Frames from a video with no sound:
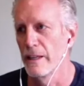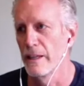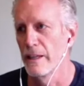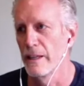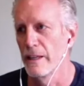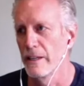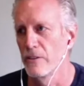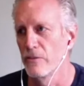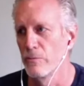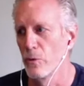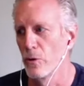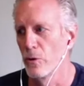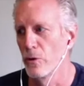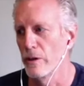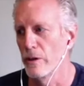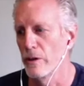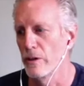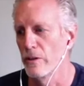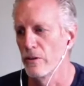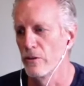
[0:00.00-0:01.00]
that is
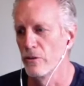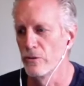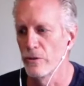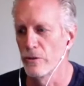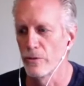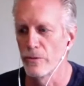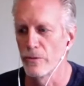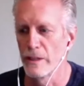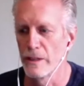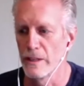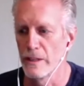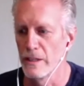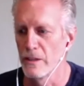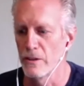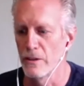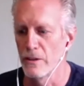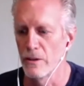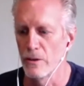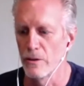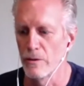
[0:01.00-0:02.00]
more user friendly
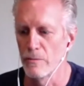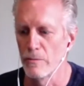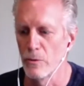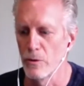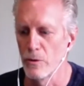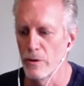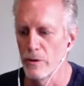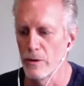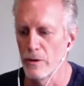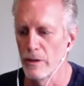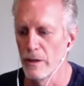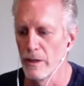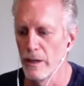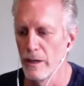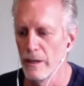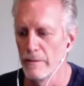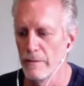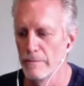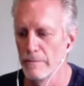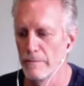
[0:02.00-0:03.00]
or, or more
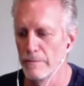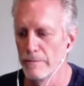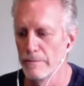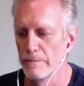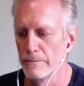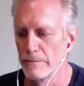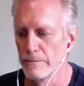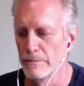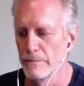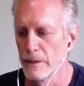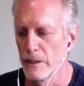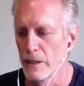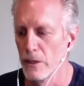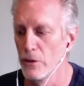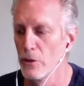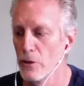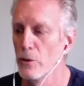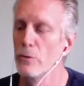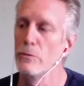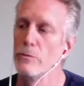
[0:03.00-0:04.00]
um, a
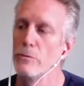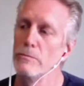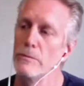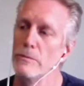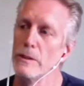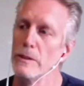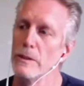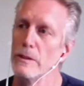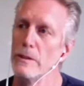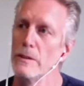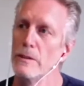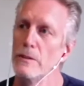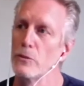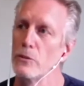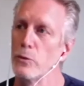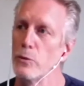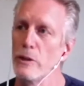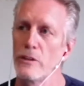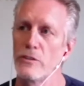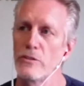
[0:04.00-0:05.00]
new
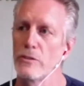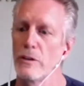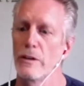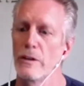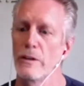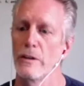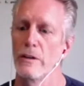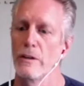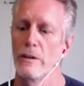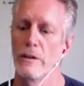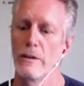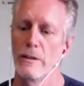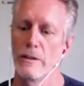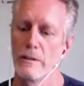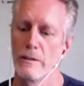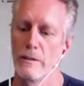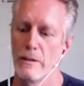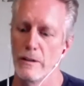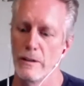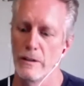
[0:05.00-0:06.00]
twist on,
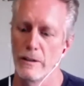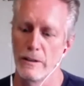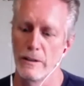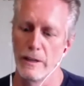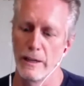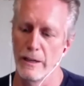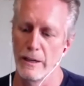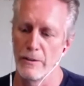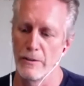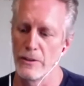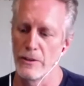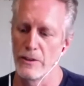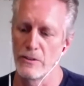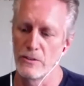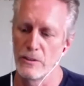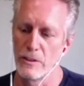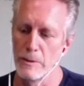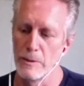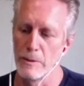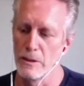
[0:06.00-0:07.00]
on on how things
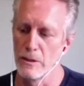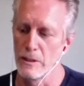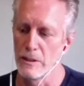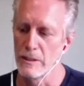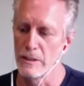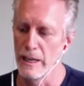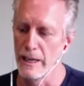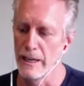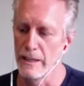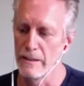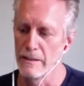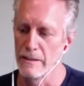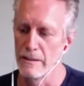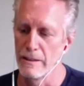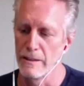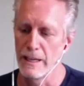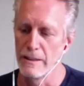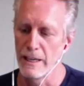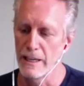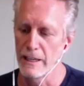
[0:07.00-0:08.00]
can be looked at
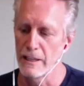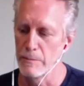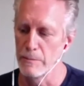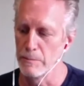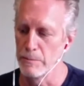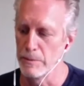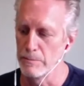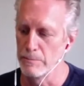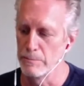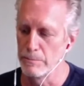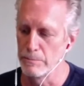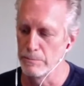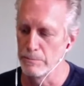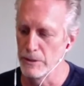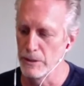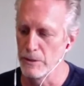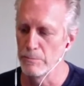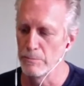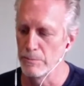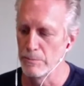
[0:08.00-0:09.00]
then that could be
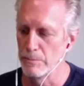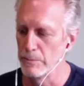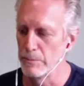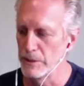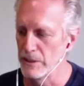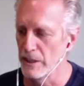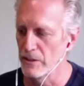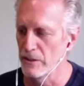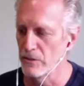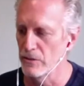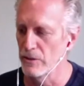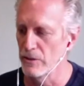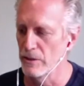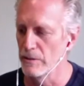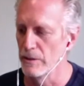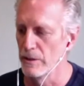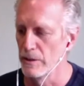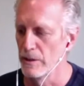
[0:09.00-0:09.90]
you know potentially